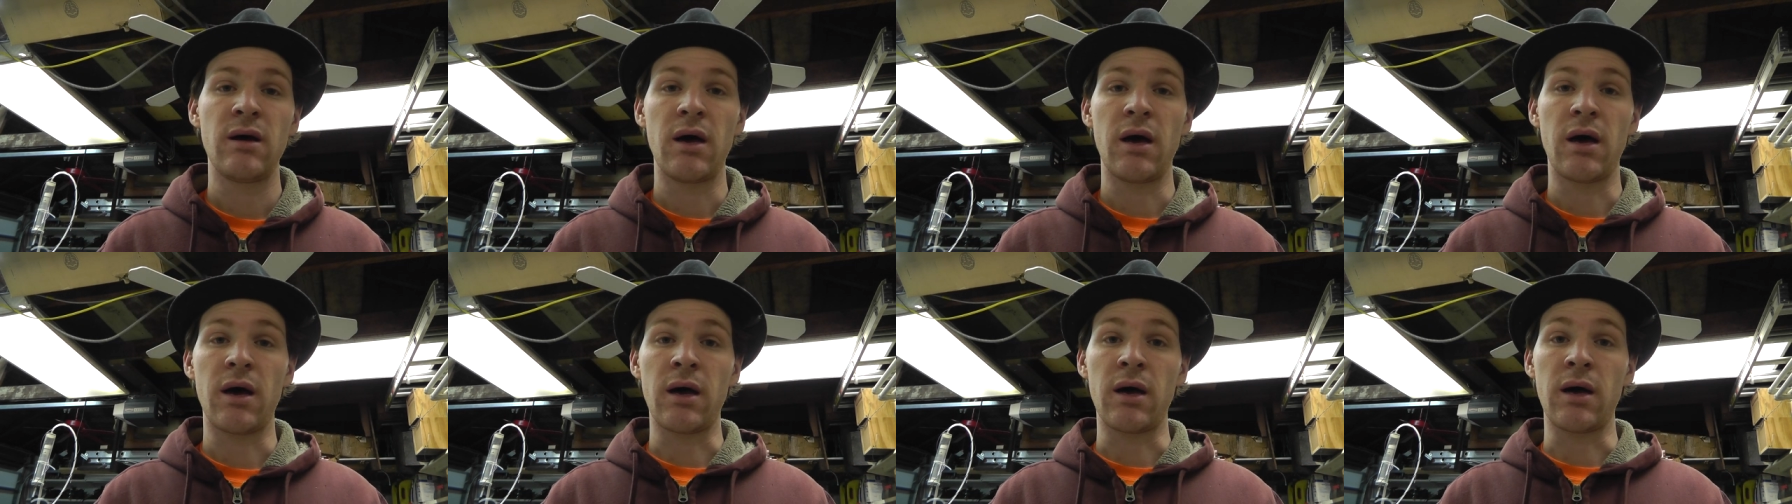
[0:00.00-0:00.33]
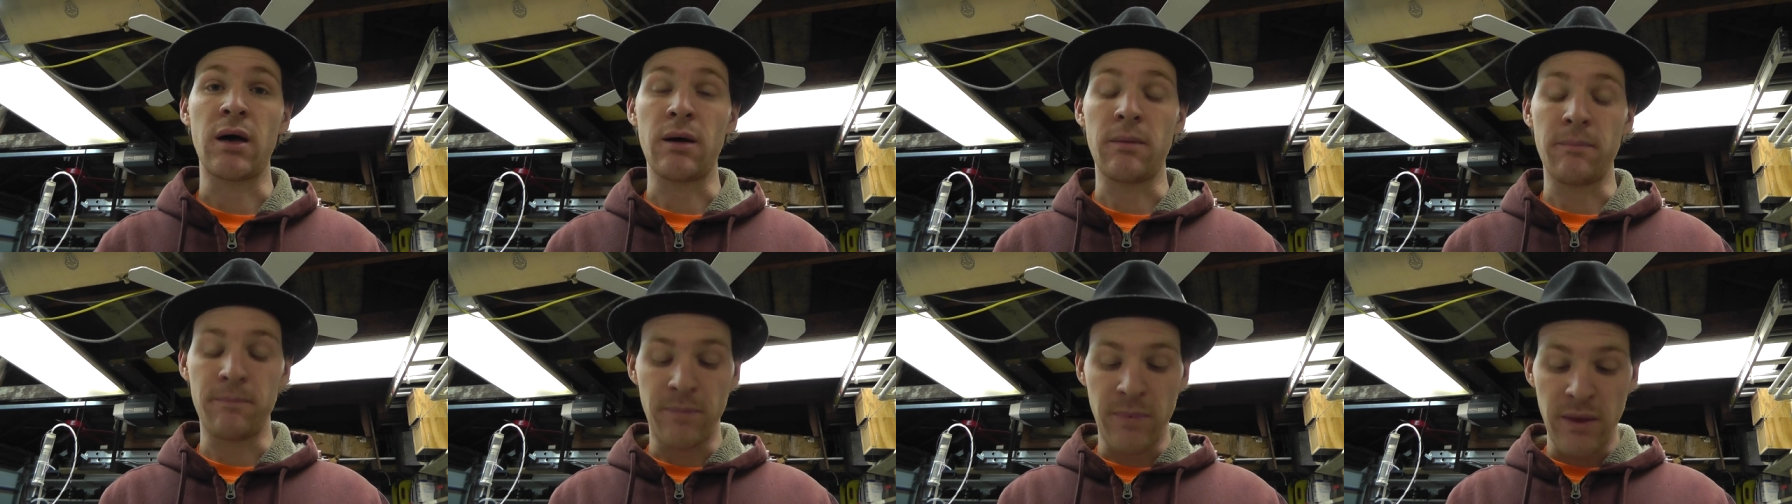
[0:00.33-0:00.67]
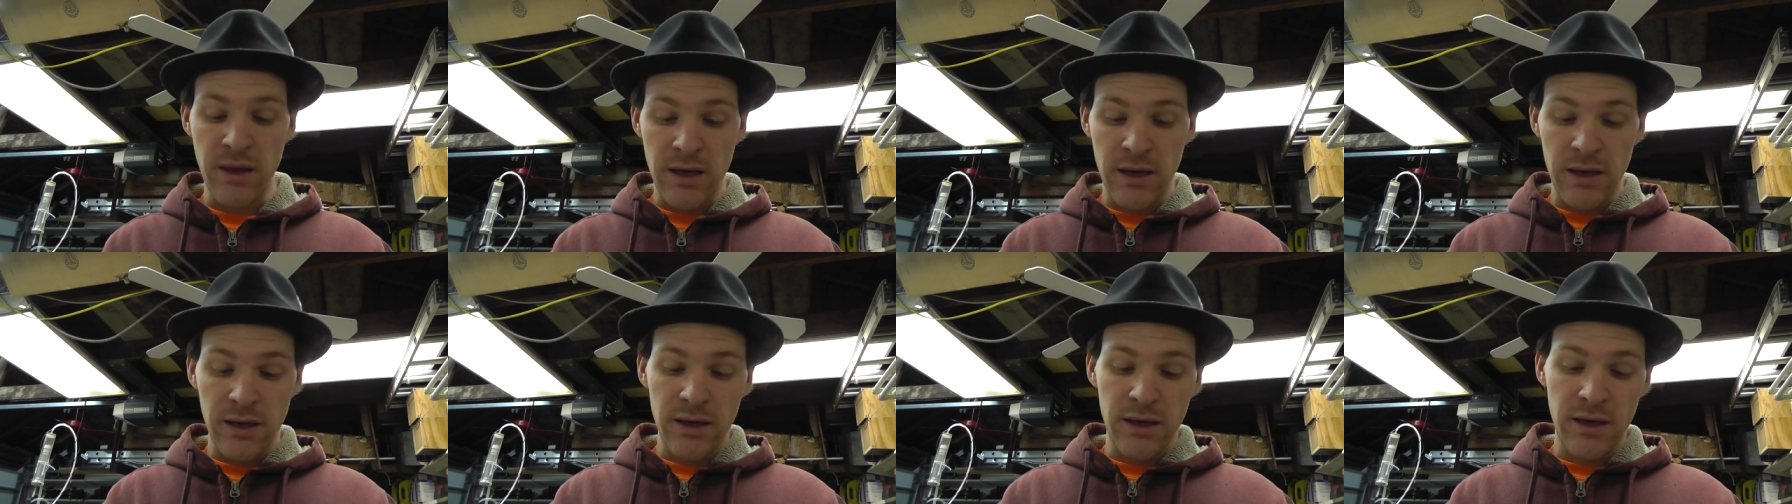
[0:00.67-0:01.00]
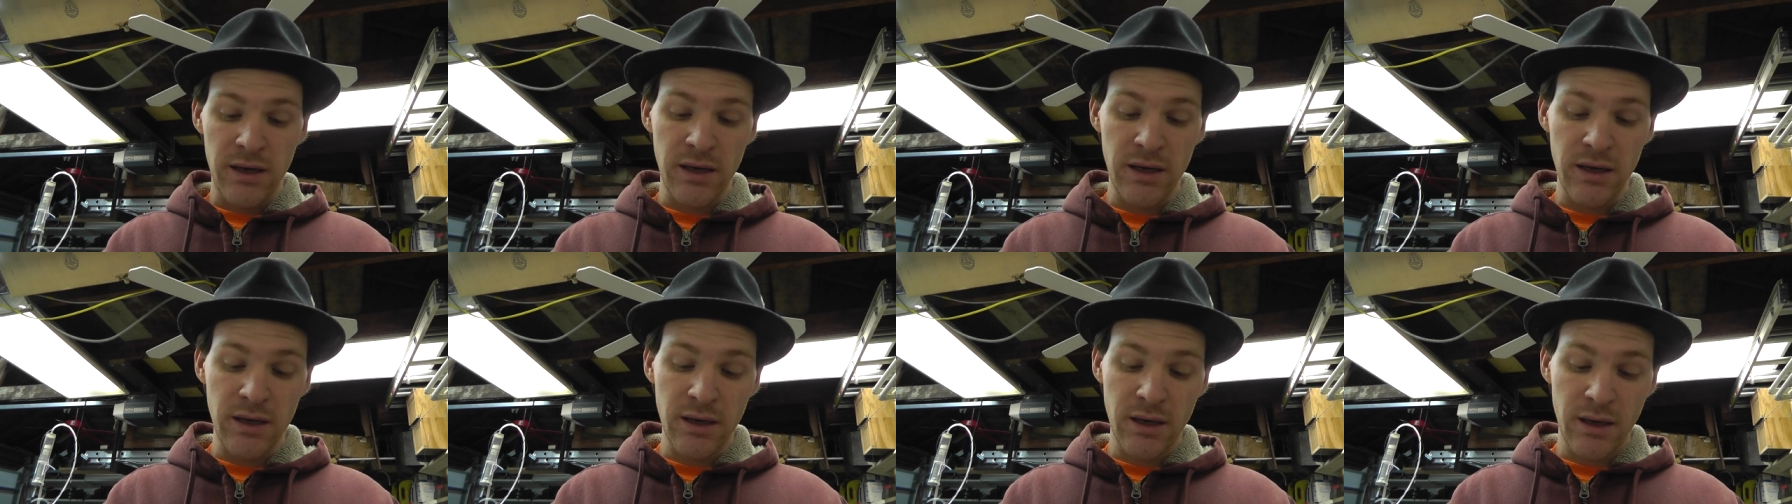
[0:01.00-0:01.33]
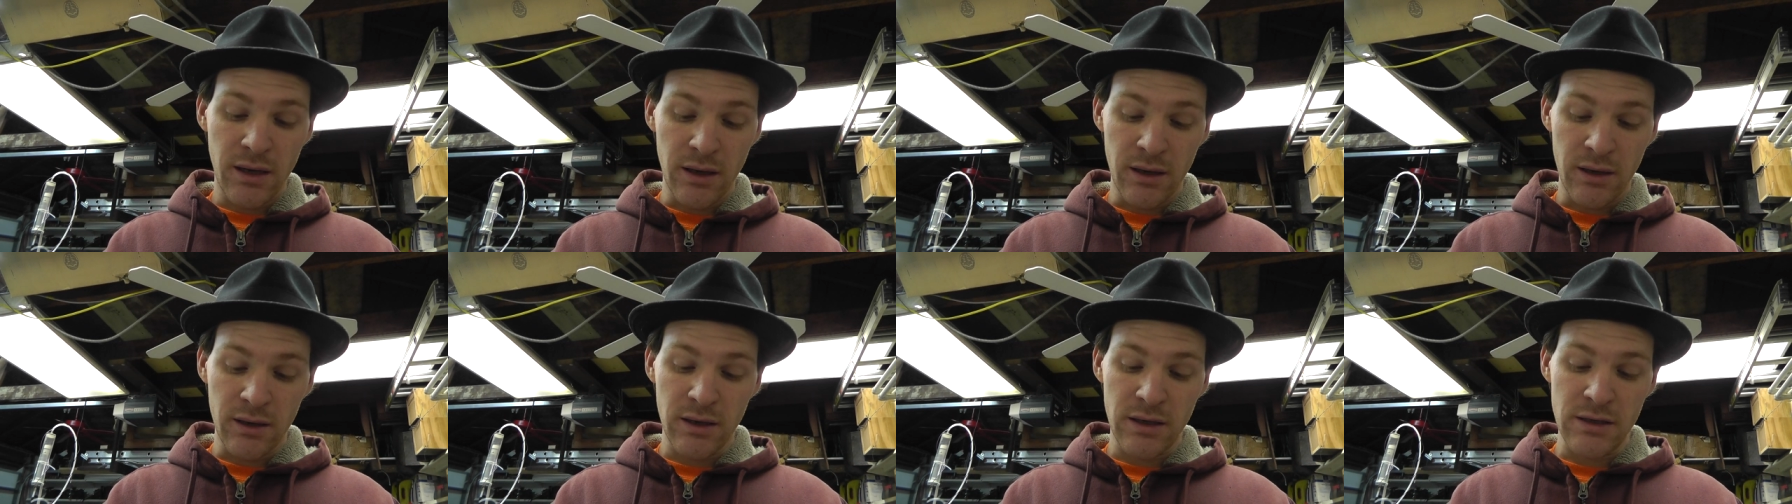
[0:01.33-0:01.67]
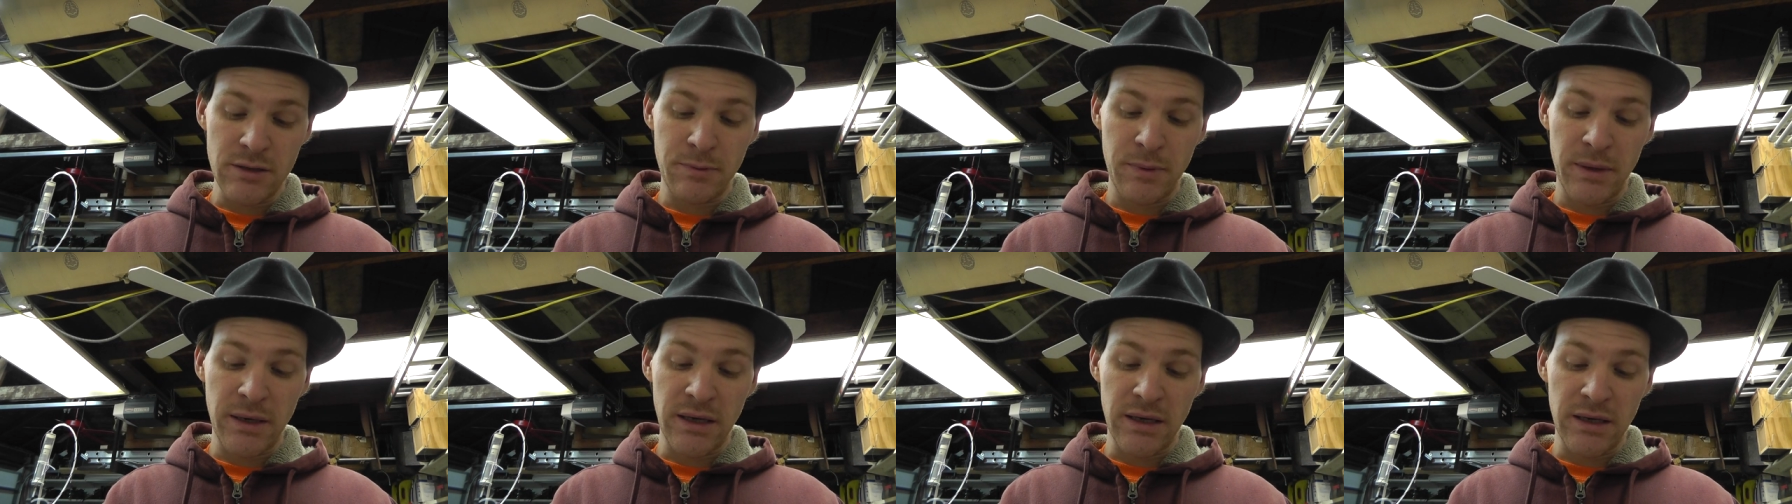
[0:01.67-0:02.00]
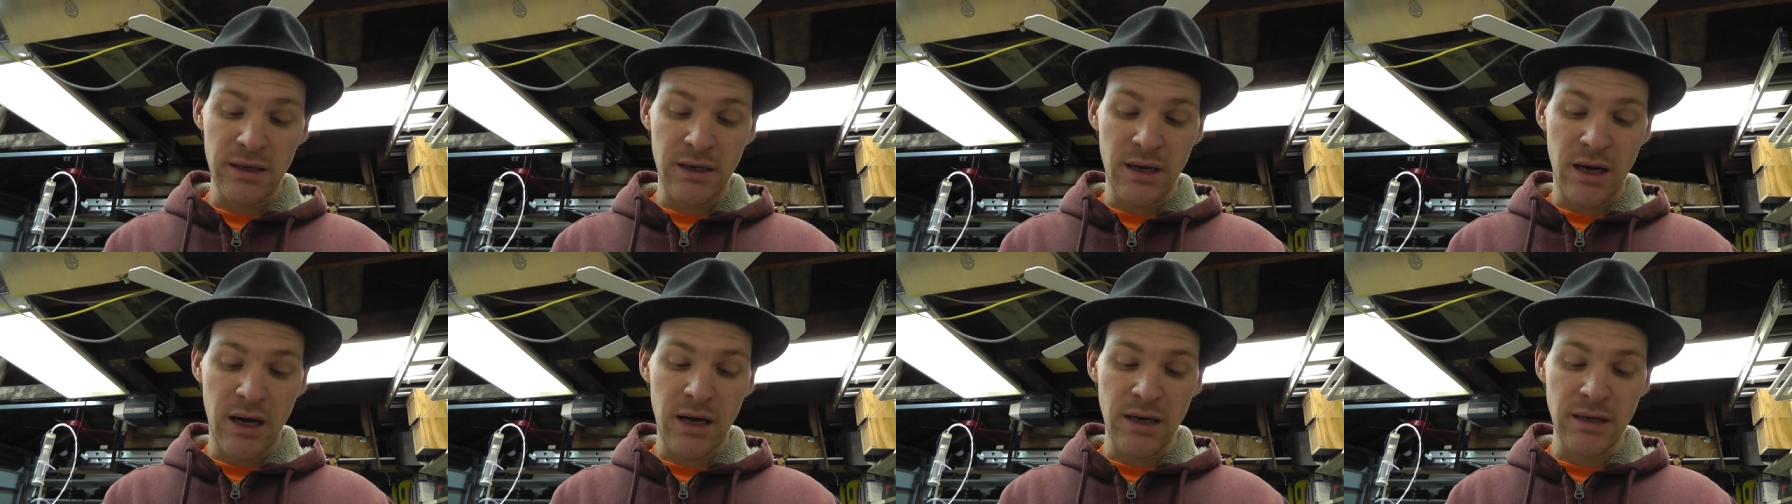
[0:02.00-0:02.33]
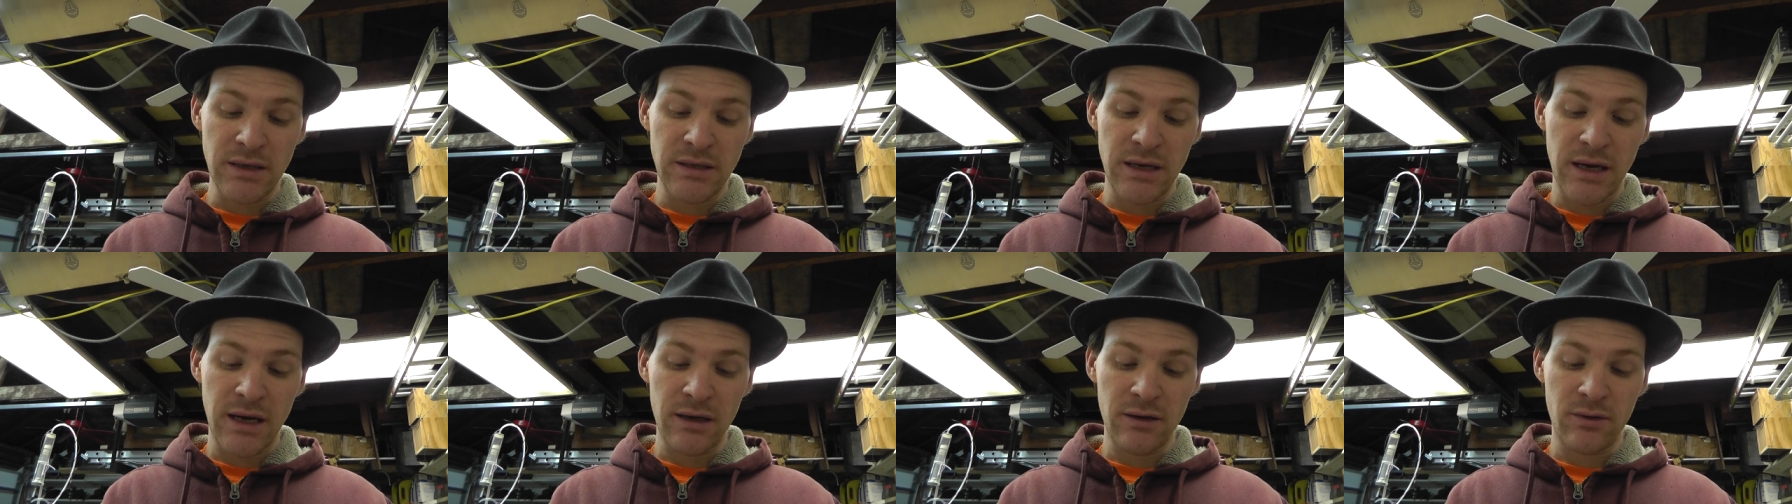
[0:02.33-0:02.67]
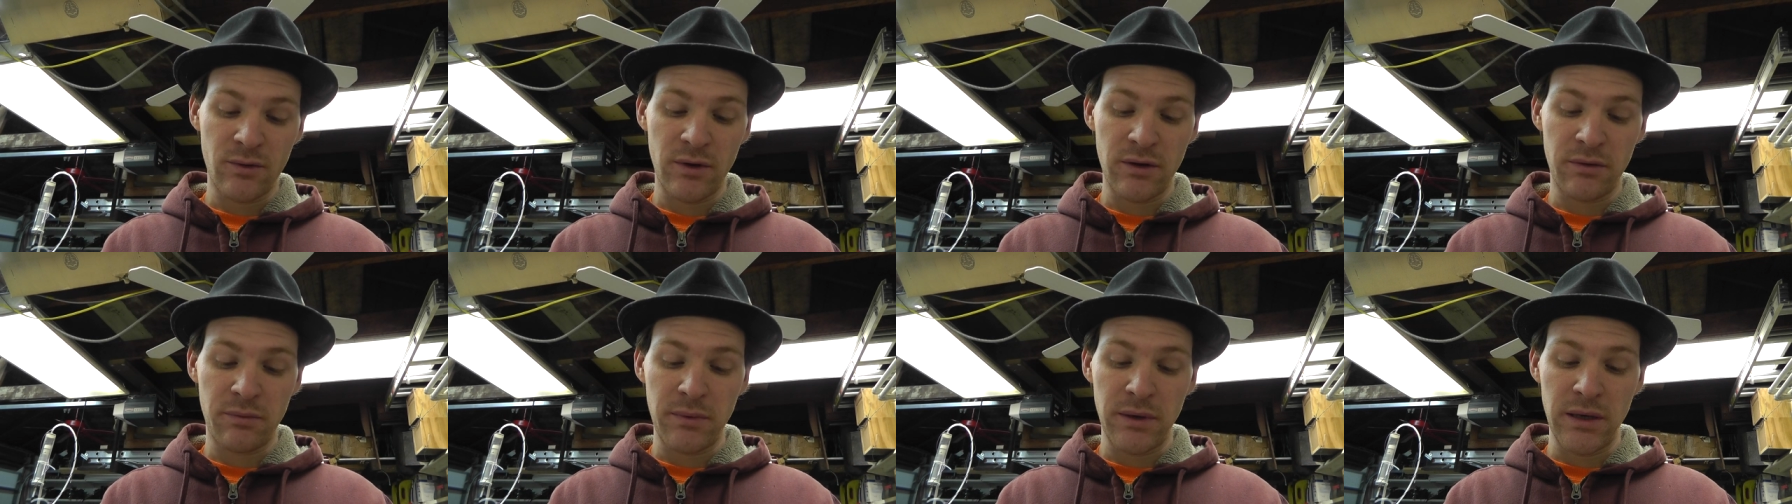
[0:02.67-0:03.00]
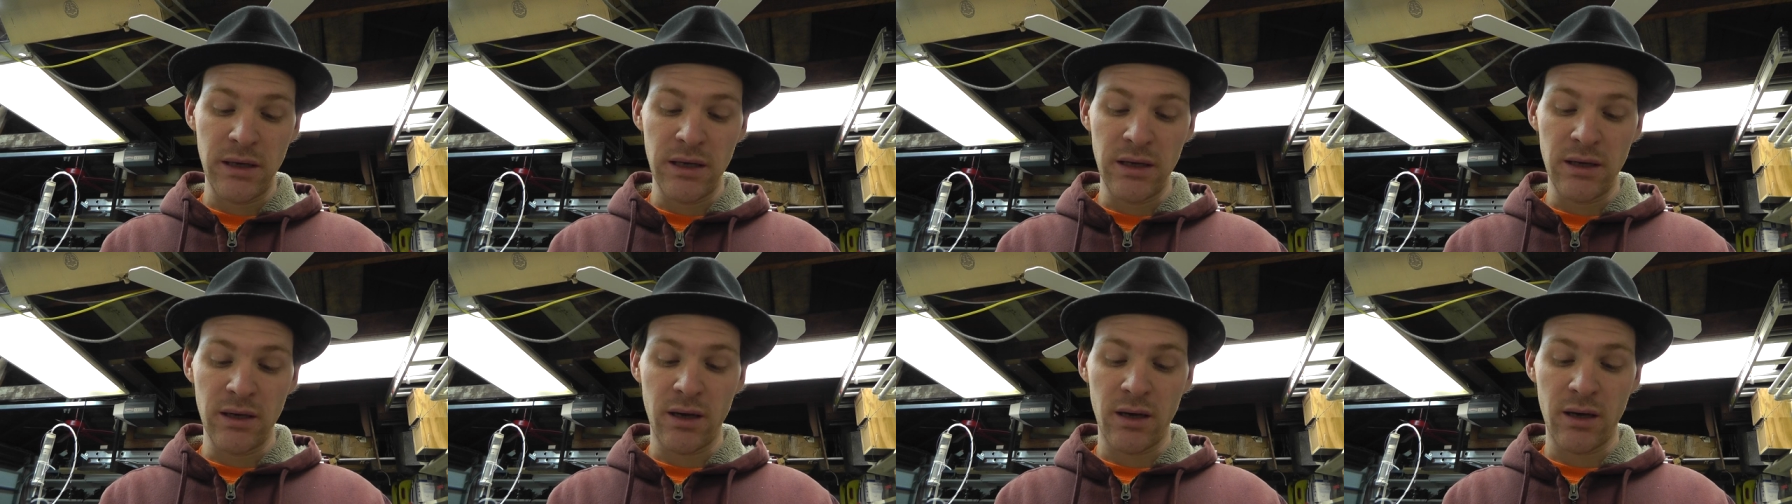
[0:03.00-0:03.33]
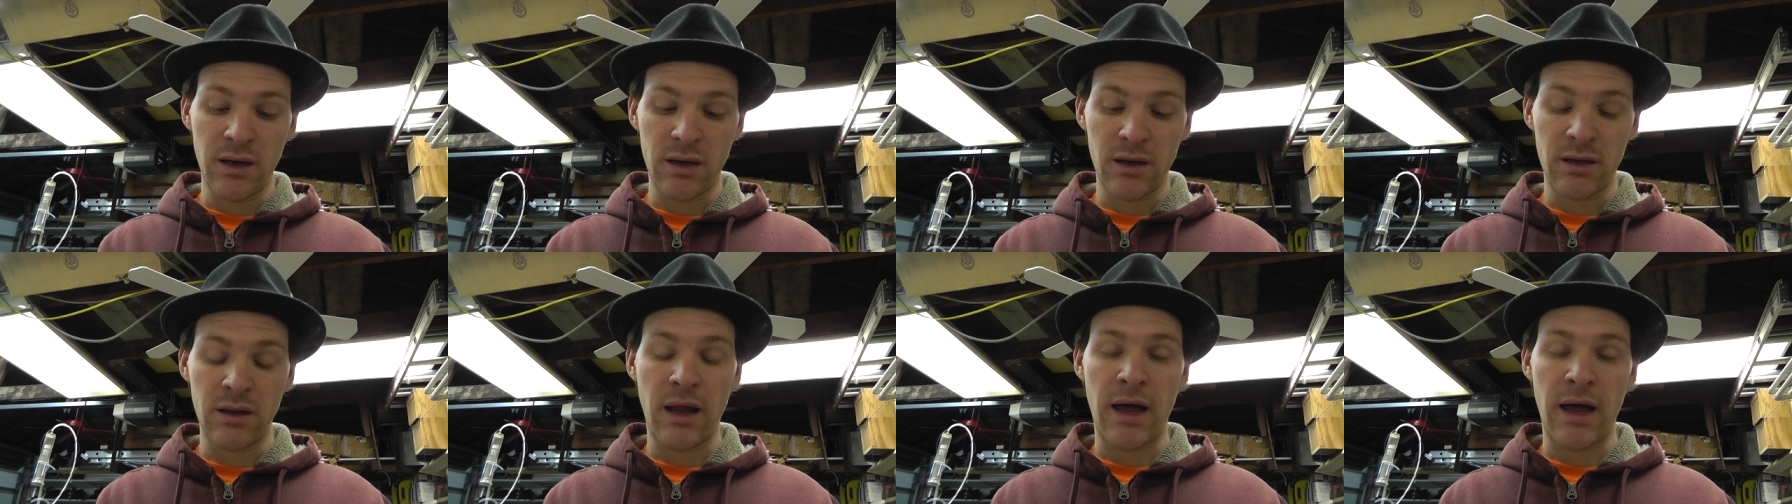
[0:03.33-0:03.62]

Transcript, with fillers: Um, he, uh, he's been in contact with me uh,